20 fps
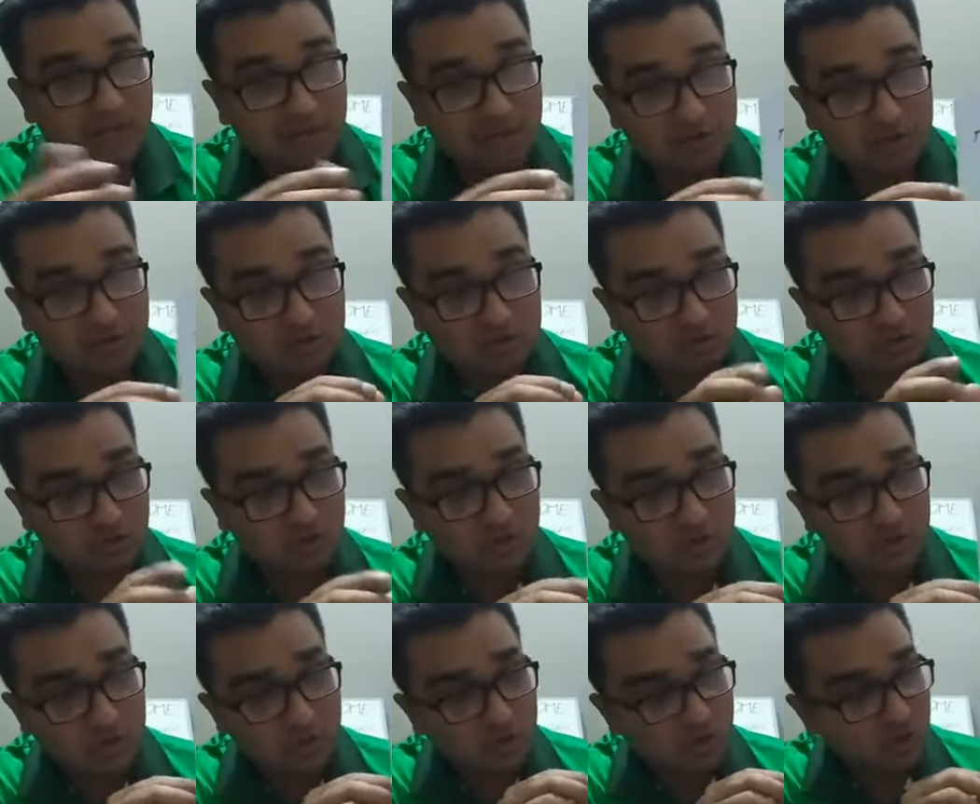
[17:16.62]
to
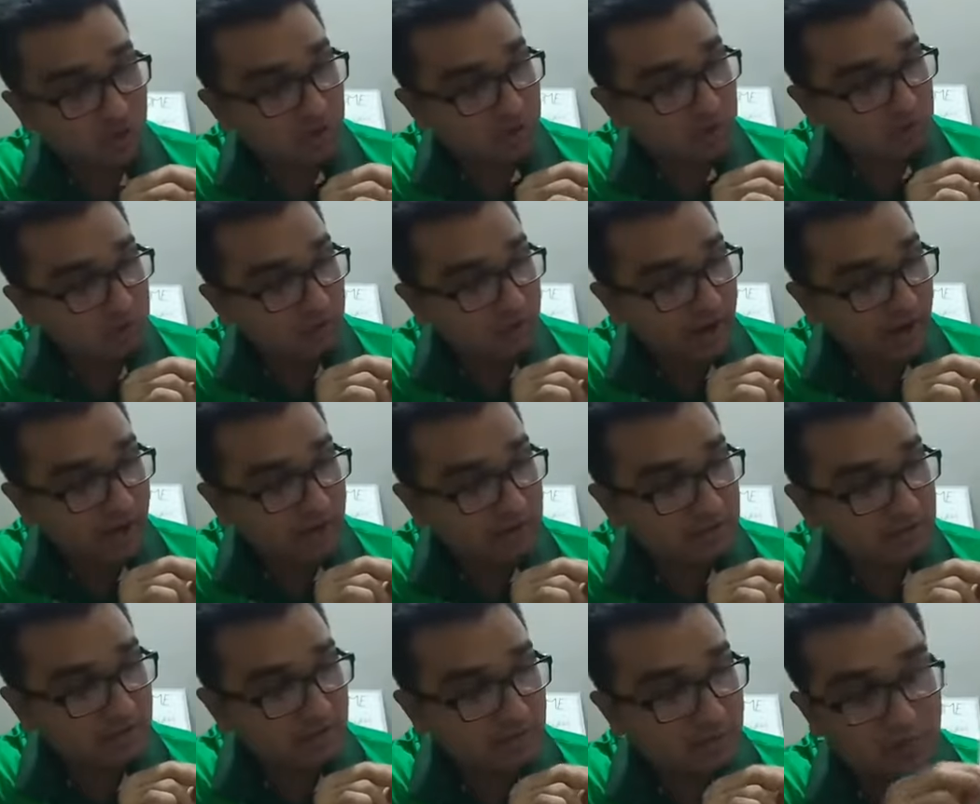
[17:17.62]
arrange
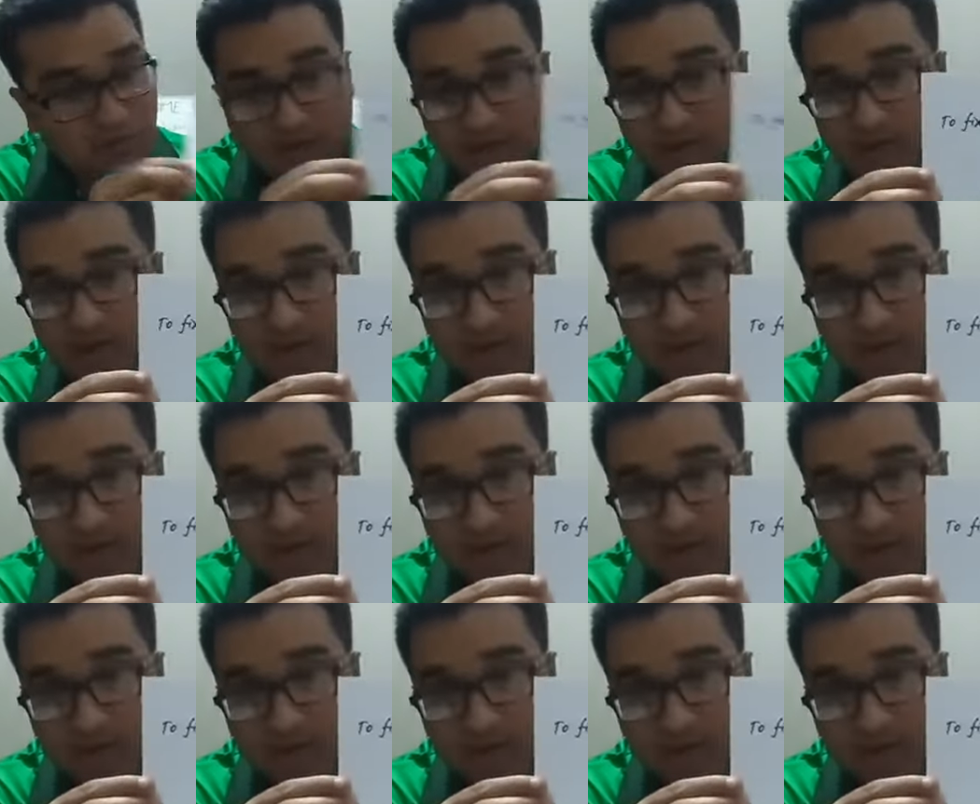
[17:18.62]
the polling